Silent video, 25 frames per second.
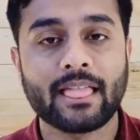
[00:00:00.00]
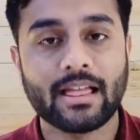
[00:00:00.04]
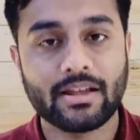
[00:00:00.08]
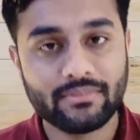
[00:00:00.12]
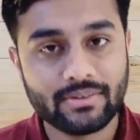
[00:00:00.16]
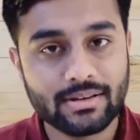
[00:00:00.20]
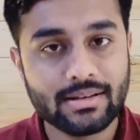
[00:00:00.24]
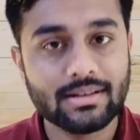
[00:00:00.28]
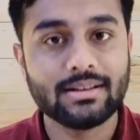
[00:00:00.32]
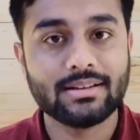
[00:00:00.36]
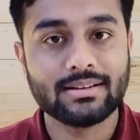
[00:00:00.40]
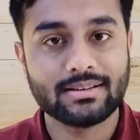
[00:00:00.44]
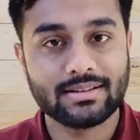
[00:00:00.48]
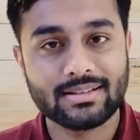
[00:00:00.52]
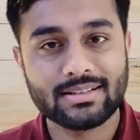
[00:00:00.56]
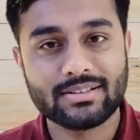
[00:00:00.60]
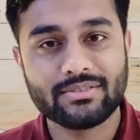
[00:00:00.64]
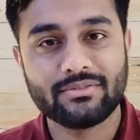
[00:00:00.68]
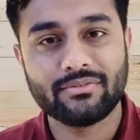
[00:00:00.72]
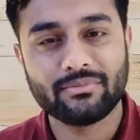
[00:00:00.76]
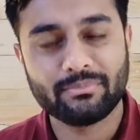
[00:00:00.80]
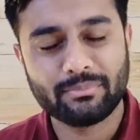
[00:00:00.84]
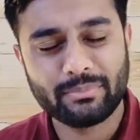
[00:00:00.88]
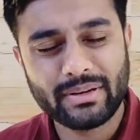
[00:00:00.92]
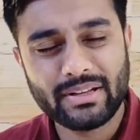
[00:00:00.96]
I will
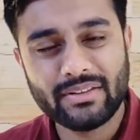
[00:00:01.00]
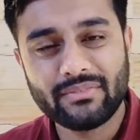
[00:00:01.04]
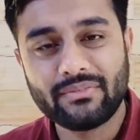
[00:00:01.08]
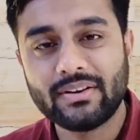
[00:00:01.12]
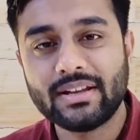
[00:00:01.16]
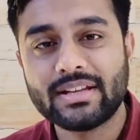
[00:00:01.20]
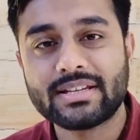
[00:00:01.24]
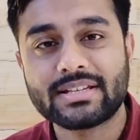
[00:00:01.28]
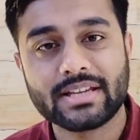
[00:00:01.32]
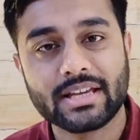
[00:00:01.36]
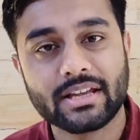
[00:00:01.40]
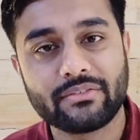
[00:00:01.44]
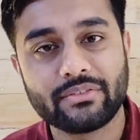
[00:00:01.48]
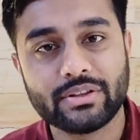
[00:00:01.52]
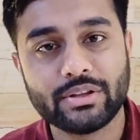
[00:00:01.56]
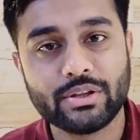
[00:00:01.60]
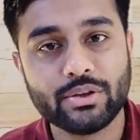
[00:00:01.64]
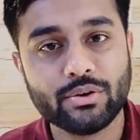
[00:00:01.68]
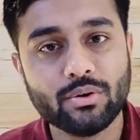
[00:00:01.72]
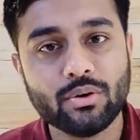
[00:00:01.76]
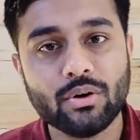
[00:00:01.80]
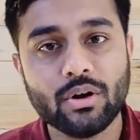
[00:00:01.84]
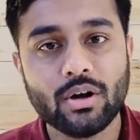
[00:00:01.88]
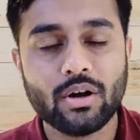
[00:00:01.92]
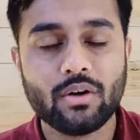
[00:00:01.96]
briefly share with
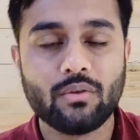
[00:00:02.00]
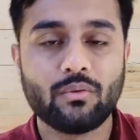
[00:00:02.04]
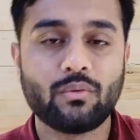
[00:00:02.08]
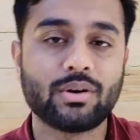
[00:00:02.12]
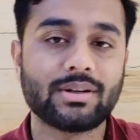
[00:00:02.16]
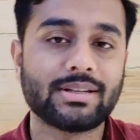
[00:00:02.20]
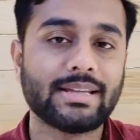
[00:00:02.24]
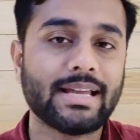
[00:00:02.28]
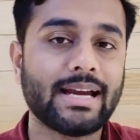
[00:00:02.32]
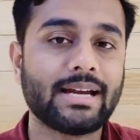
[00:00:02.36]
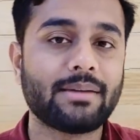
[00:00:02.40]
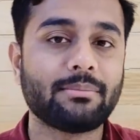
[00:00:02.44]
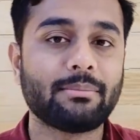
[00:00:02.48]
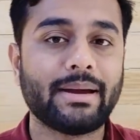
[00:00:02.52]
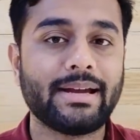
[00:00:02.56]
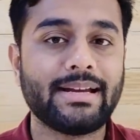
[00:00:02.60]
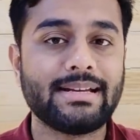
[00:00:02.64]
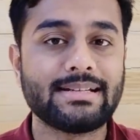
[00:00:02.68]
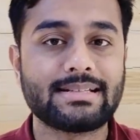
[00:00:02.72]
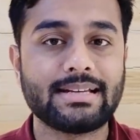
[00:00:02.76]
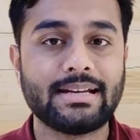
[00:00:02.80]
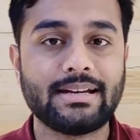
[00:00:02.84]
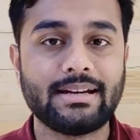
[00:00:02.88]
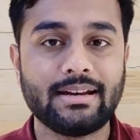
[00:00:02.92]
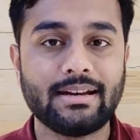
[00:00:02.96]
you what that
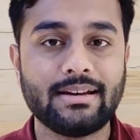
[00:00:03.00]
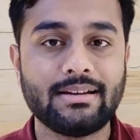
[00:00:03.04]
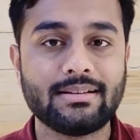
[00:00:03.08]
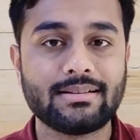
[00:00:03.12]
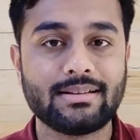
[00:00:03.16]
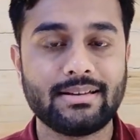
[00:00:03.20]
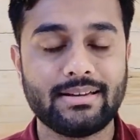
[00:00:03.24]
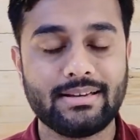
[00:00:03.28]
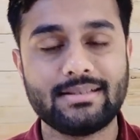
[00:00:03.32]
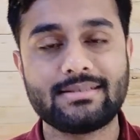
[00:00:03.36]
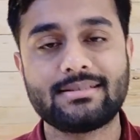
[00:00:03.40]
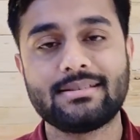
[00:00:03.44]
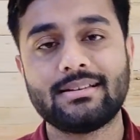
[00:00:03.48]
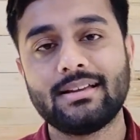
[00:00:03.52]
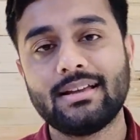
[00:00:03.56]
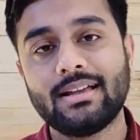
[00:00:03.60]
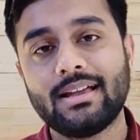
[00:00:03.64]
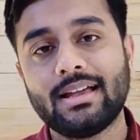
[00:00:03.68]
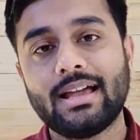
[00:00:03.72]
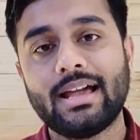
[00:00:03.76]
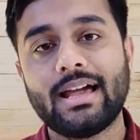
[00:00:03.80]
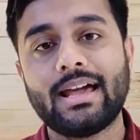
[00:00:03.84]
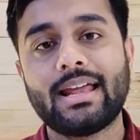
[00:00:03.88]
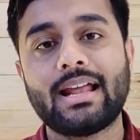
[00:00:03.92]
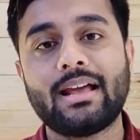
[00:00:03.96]
mindset is,
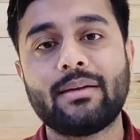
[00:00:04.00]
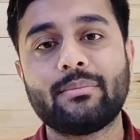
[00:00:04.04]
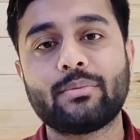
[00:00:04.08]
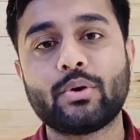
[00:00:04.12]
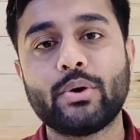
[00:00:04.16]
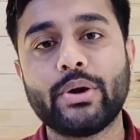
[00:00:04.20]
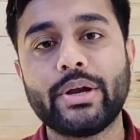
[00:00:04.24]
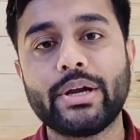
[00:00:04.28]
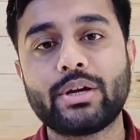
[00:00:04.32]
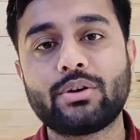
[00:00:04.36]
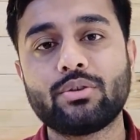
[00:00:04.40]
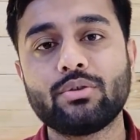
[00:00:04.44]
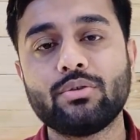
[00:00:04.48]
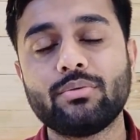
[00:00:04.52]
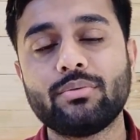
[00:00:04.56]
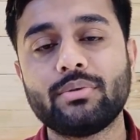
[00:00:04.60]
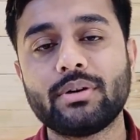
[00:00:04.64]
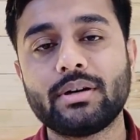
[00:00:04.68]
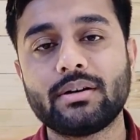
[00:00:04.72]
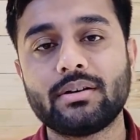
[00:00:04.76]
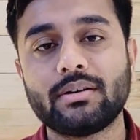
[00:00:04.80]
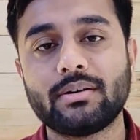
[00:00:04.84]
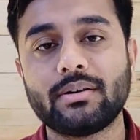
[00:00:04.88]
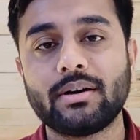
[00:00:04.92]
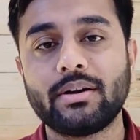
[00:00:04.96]
and I'm going
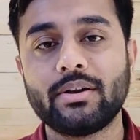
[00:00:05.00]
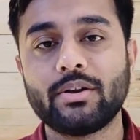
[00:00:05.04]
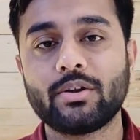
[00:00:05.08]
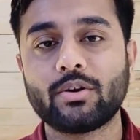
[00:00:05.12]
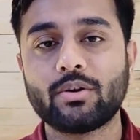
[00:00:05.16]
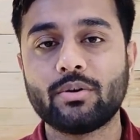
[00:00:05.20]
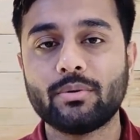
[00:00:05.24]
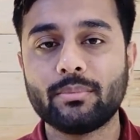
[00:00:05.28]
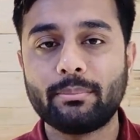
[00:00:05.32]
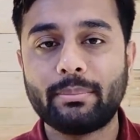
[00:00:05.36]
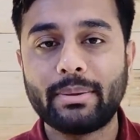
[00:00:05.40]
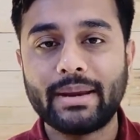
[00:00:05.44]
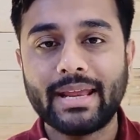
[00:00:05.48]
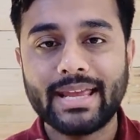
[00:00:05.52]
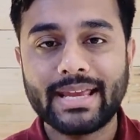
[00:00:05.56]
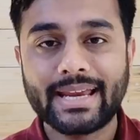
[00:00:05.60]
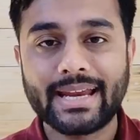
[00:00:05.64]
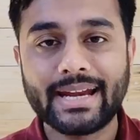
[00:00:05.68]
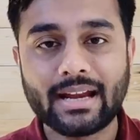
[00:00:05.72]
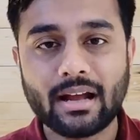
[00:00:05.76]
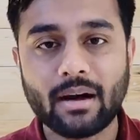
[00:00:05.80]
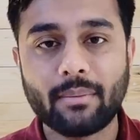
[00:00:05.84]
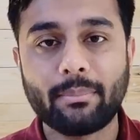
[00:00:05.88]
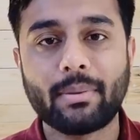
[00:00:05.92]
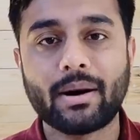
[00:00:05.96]
to,
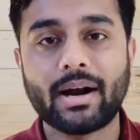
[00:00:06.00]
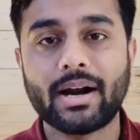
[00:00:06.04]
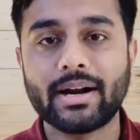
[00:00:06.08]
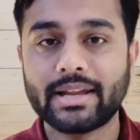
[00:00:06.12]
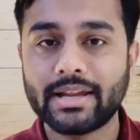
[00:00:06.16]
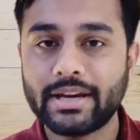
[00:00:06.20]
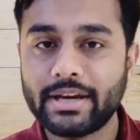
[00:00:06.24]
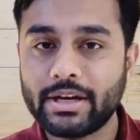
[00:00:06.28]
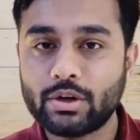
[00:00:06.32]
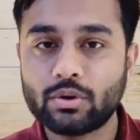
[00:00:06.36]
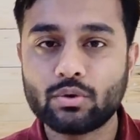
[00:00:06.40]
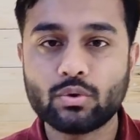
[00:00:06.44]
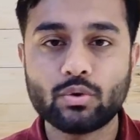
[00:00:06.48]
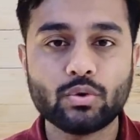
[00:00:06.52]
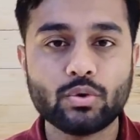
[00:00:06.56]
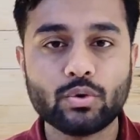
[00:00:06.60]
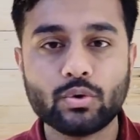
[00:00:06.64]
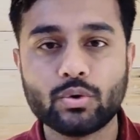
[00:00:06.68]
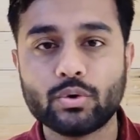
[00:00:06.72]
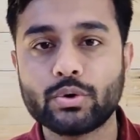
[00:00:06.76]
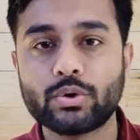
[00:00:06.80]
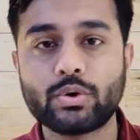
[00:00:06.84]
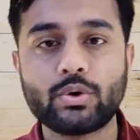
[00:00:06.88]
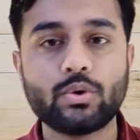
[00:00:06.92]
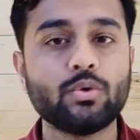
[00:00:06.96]
break it apart
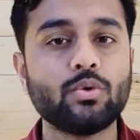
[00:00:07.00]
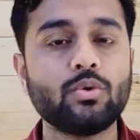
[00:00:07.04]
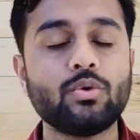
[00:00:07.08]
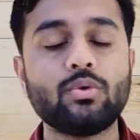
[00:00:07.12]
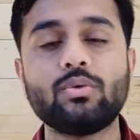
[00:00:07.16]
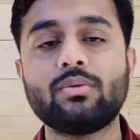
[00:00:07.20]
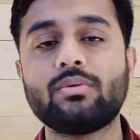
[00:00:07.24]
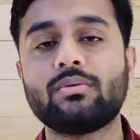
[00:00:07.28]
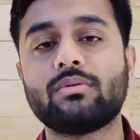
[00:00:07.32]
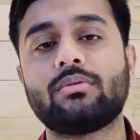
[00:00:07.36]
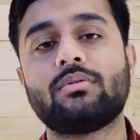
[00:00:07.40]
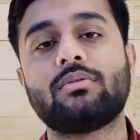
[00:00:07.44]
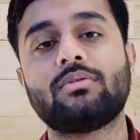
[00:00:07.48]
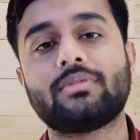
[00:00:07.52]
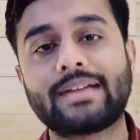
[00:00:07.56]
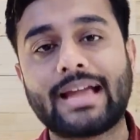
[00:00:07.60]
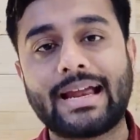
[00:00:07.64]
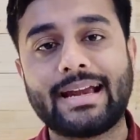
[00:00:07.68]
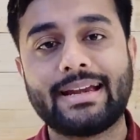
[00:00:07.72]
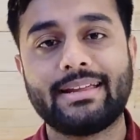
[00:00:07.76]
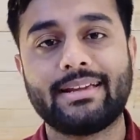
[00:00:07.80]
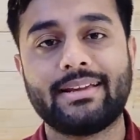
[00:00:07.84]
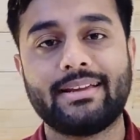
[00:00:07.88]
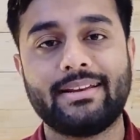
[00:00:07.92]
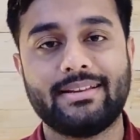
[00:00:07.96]
into two
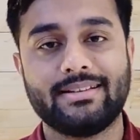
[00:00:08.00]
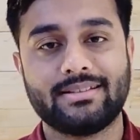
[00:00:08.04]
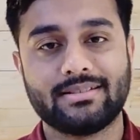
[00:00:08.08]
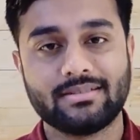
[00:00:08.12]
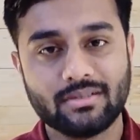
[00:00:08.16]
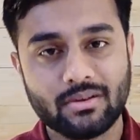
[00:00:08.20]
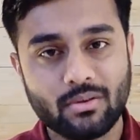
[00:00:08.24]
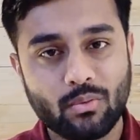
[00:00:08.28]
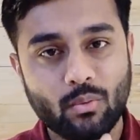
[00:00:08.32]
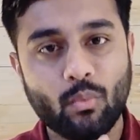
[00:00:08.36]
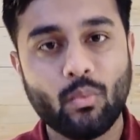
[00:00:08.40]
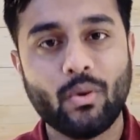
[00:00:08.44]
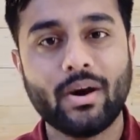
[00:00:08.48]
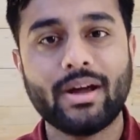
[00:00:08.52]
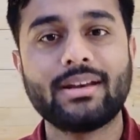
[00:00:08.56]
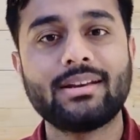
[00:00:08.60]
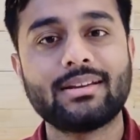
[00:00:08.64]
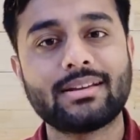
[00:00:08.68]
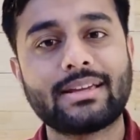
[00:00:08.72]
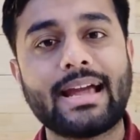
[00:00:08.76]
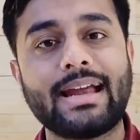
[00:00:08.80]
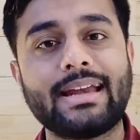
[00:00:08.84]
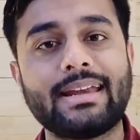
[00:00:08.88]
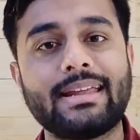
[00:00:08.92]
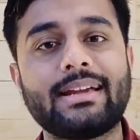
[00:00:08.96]
categories.
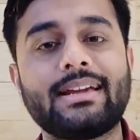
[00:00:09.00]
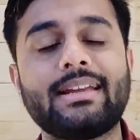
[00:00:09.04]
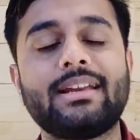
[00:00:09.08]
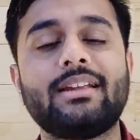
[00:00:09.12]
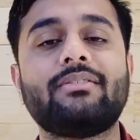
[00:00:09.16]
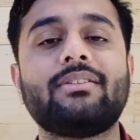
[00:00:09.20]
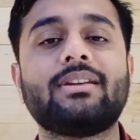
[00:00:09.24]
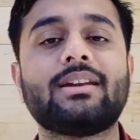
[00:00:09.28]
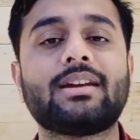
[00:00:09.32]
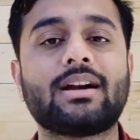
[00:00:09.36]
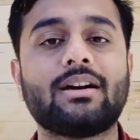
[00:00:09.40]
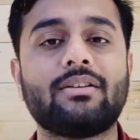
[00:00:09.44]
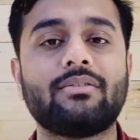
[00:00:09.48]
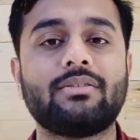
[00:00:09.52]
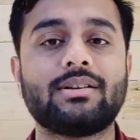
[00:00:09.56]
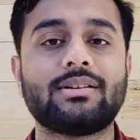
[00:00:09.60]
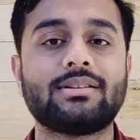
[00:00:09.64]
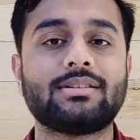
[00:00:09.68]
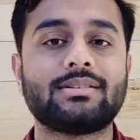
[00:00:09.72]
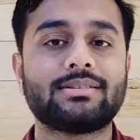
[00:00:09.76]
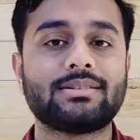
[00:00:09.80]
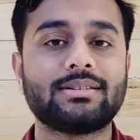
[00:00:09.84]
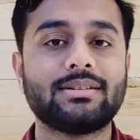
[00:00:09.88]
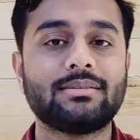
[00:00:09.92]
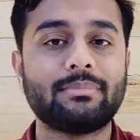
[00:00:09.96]
One category will
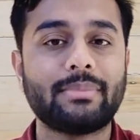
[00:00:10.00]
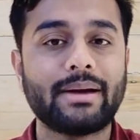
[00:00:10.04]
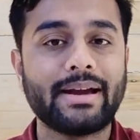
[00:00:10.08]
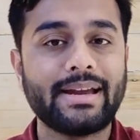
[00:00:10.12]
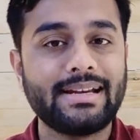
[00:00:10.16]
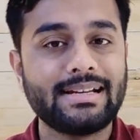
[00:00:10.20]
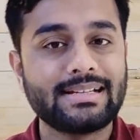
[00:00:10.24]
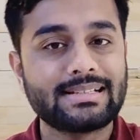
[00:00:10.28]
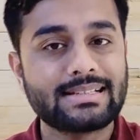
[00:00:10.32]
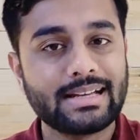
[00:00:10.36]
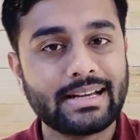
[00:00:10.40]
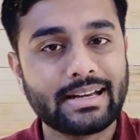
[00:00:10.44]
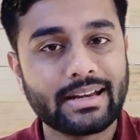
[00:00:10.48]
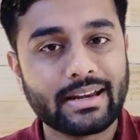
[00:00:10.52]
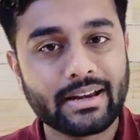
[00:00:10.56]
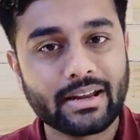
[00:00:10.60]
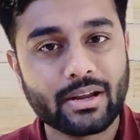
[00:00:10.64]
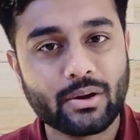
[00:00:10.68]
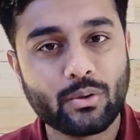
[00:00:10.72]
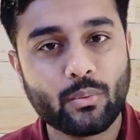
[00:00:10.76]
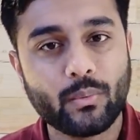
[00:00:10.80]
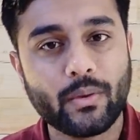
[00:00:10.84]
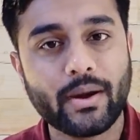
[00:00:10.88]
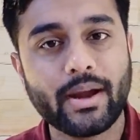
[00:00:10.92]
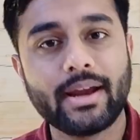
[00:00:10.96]
cover the mindset
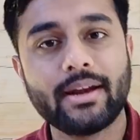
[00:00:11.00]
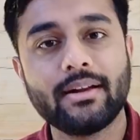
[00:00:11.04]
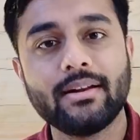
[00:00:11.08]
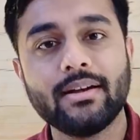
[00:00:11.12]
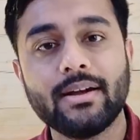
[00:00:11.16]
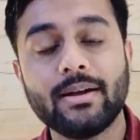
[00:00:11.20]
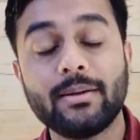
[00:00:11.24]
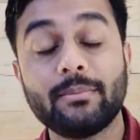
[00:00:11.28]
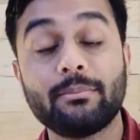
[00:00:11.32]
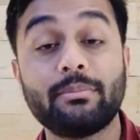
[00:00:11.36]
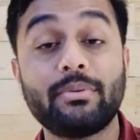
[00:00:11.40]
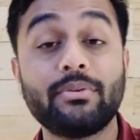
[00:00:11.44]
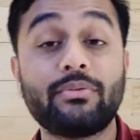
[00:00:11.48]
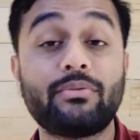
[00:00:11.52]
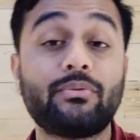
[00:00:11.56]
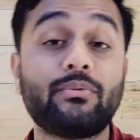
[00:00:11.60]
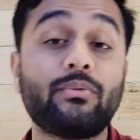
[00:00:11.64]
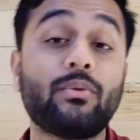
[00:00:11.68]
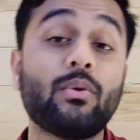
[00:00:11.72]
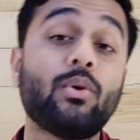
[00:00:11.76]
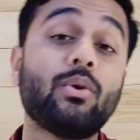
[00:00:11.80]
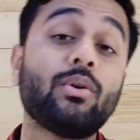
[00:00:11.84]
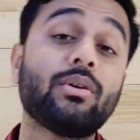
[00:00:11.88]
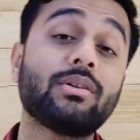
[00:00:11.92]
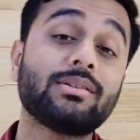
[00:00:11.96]
required
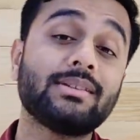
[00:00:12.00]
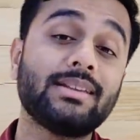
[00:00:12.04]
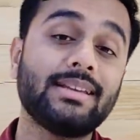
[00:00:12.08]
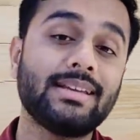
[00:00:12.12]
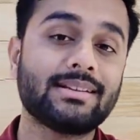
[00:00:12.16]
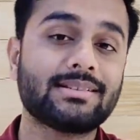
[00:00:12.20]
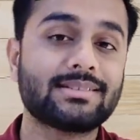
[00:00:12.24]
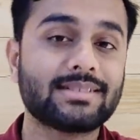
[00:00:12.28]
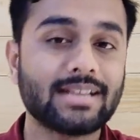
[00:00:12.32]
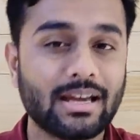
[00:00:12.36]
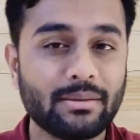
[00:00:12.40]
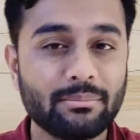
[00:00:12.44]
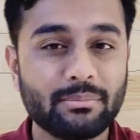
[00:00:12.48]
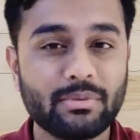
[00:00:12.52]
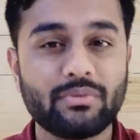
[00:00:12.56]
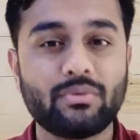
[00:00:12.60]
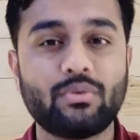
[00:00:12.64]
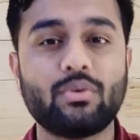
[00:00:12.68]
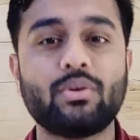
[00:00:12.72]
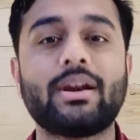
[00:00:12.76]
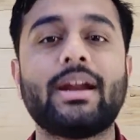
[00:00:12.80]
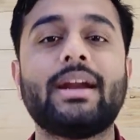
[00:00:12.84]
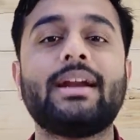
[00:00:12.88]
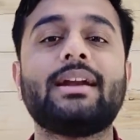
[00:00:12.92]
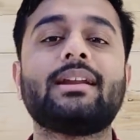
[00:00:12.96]
before the exam,
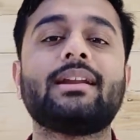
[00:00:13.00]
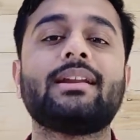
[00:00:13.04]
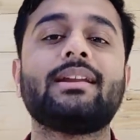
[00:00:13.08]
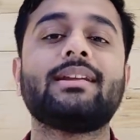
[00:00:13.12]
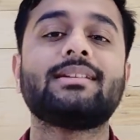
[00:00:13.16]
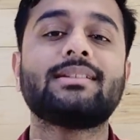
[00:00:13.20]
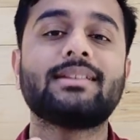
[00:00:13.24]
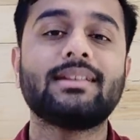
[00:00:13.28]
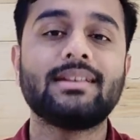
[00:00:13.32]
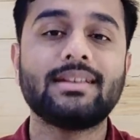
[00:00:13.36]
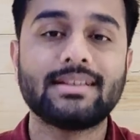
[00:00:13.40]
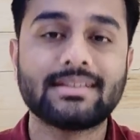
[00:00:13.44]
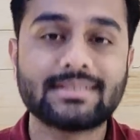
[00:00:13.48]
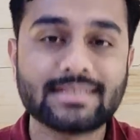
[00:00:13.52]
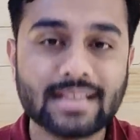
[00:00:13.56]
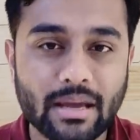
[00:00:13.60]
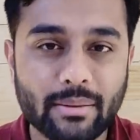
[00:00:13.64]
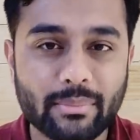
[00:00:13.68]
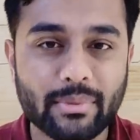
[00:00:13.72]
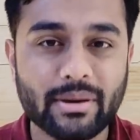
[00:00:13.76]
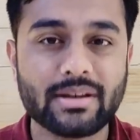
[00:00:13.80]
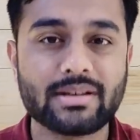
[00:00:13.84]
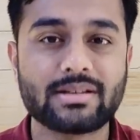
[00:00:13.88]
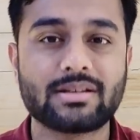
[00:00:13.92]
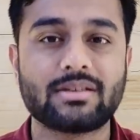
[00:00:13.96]
before entering the
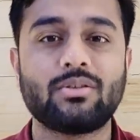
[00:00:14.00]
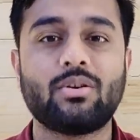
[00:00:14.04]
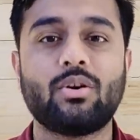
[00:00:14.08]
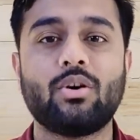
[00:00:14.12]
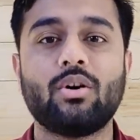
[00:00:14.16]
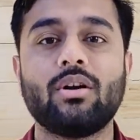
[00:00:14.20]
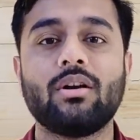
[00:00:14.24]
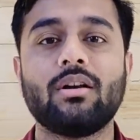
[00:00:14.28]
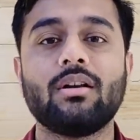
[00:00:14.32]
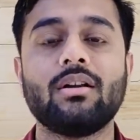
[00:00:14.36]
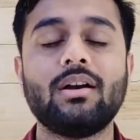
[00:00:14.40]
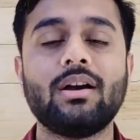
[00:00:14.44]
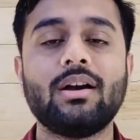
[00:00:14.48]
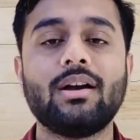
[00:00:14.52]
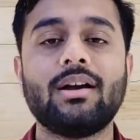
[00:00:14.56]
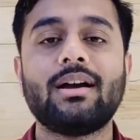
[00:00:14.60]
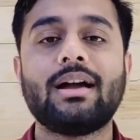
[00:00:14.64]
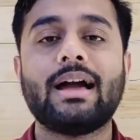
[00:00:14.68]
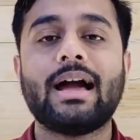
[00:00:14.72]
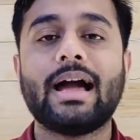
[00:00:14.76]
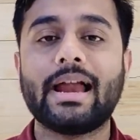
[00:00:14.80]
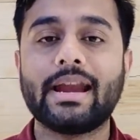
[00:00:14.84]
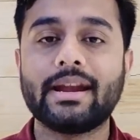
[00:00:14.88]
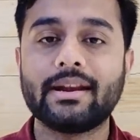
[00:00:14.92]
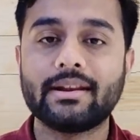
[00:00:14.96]
examination hall,
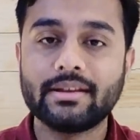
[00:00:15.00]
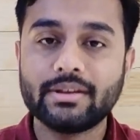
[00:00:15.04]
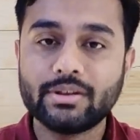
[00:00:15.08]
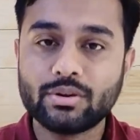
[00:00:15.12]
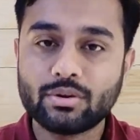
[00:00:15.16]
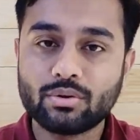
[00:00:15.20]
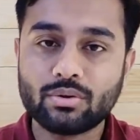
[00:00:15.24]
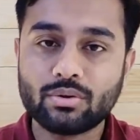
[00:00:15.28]
and